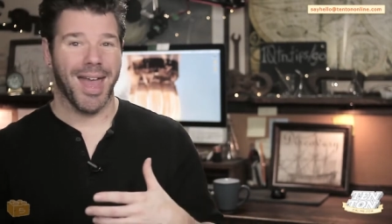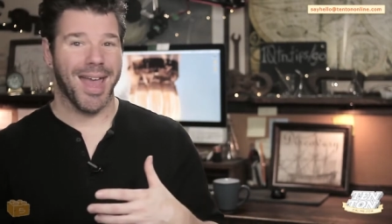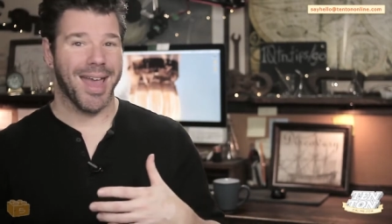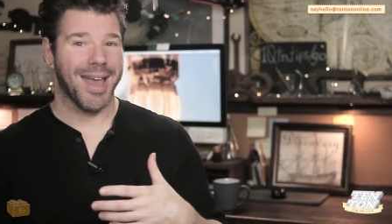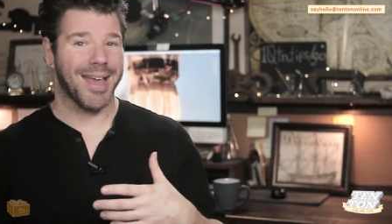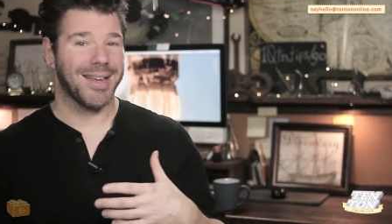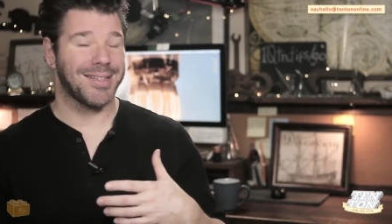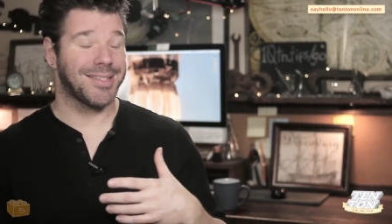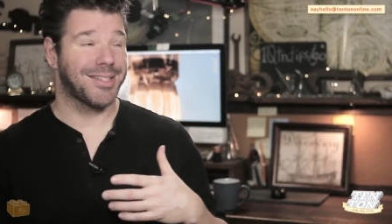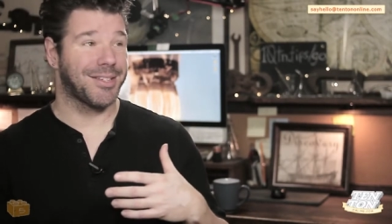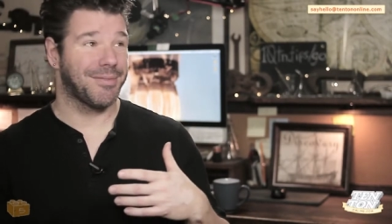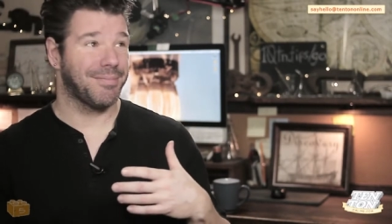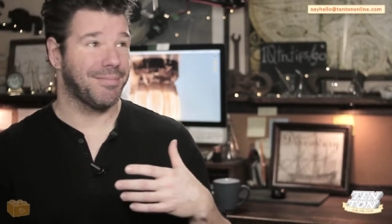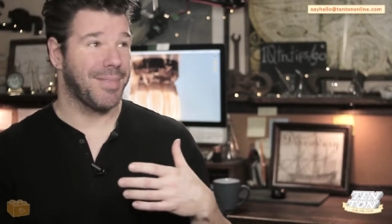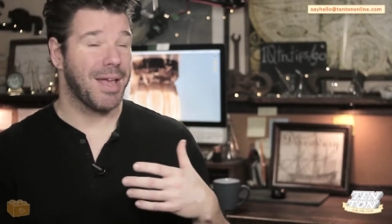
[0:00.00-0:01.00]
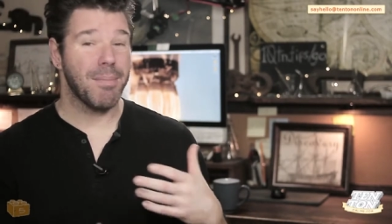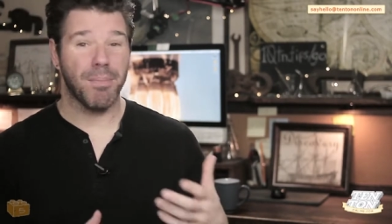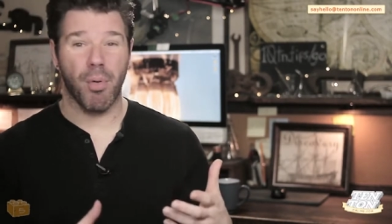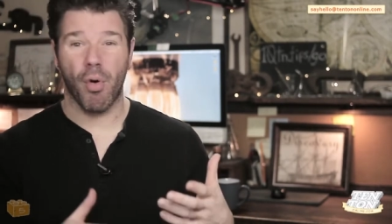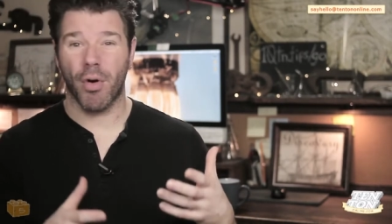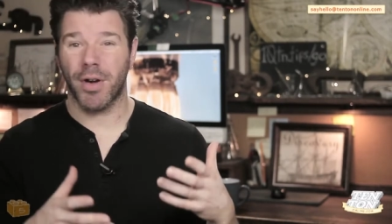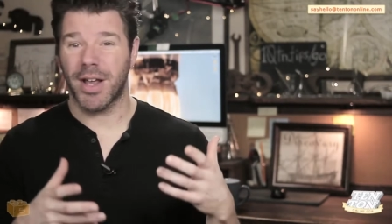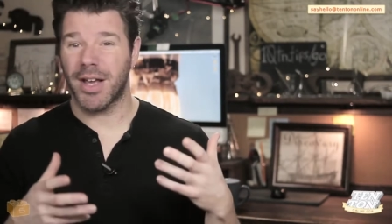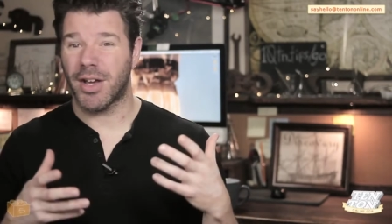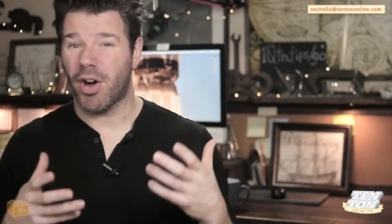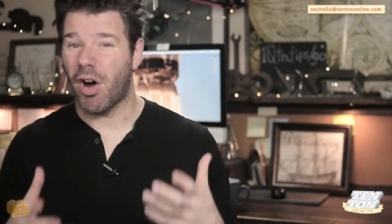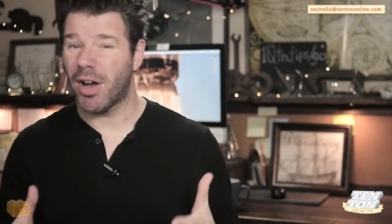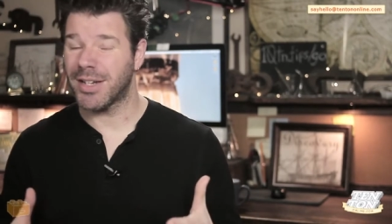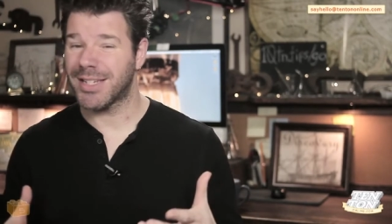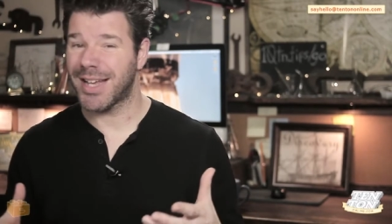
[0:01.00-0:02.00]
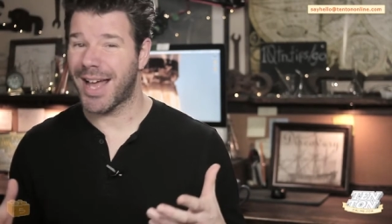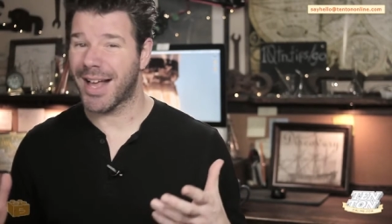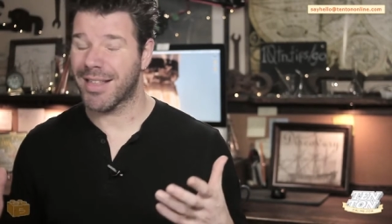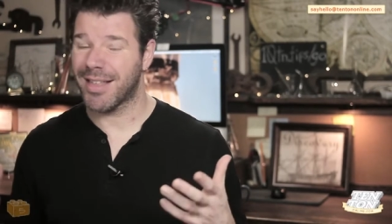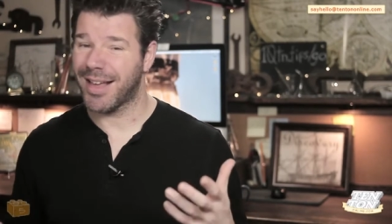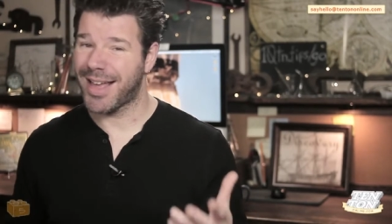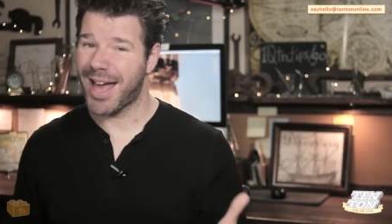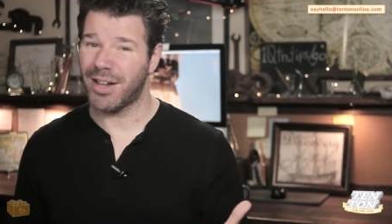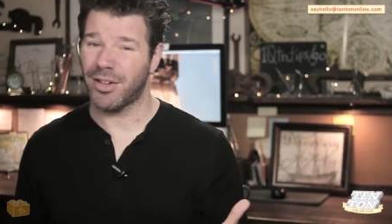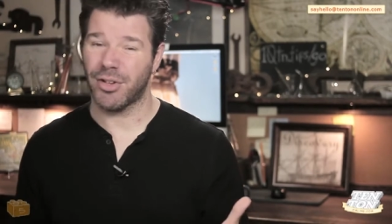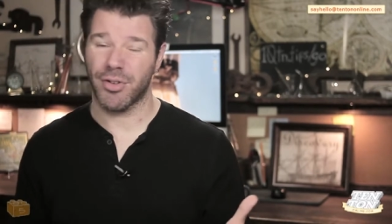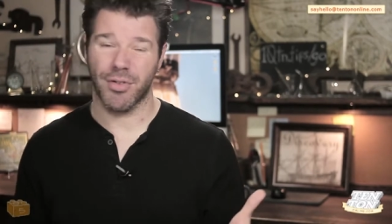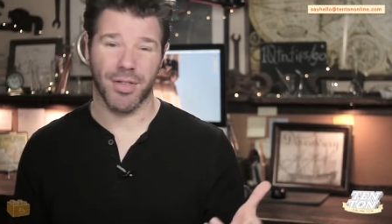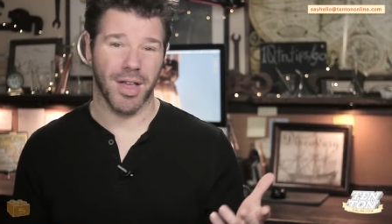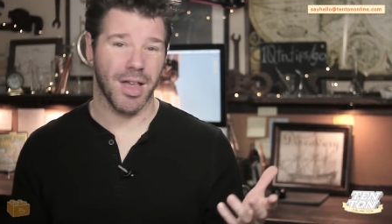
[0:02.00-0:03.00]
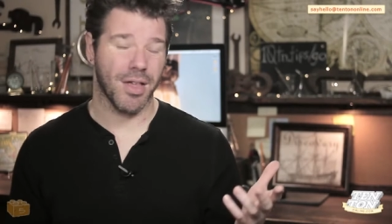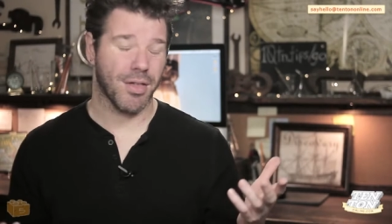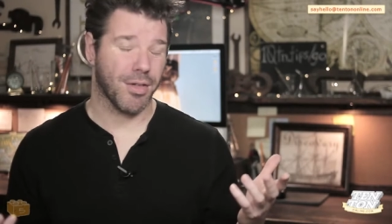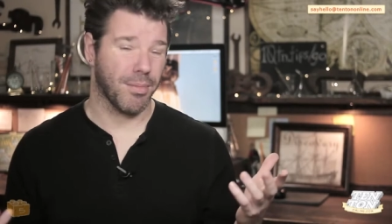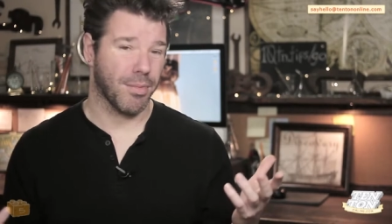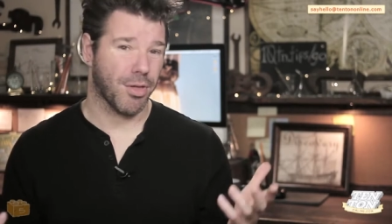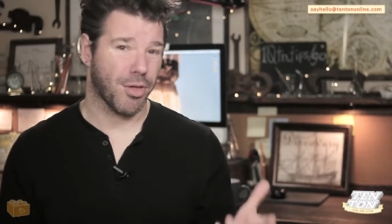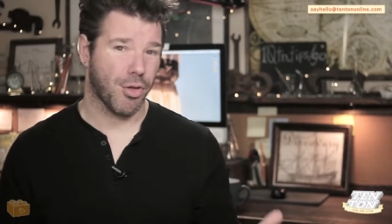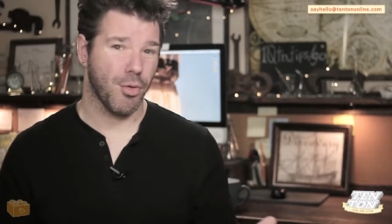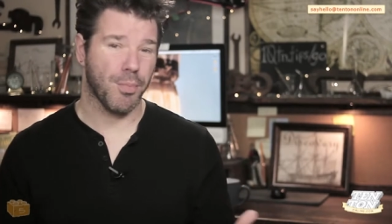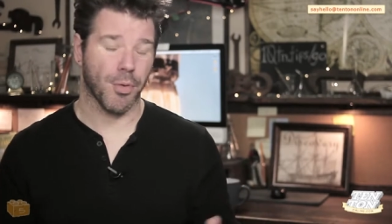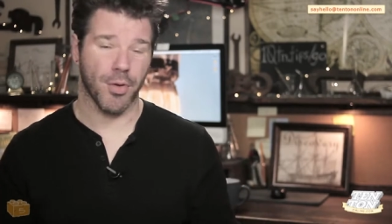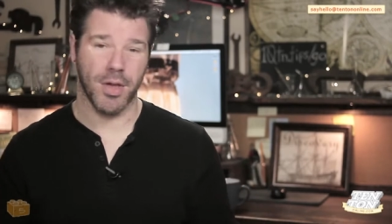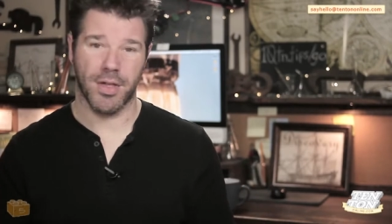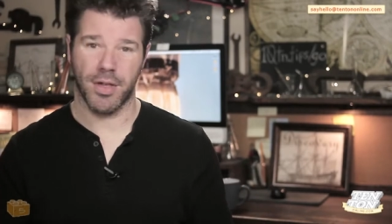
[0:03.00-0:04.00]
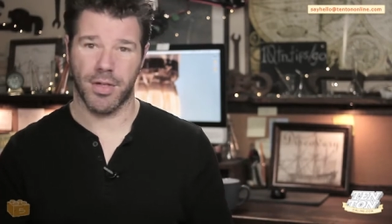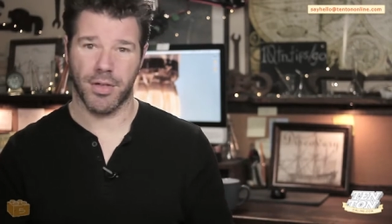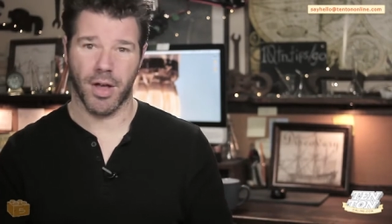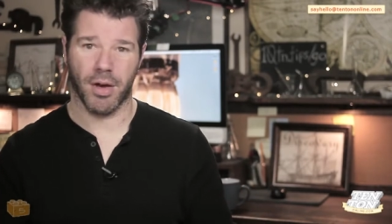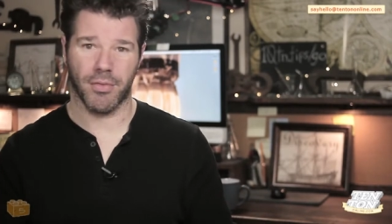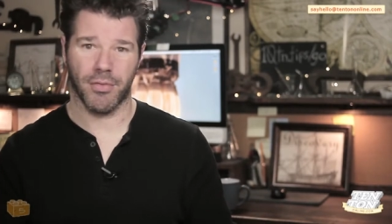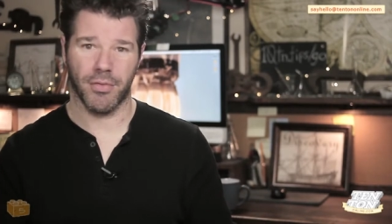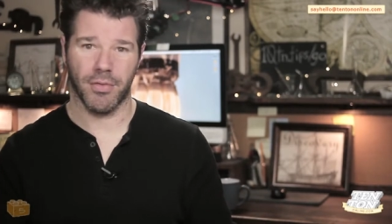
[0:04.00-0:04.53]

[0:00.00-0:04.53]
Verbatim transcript: and importing contacts and calendars is super easy stuff.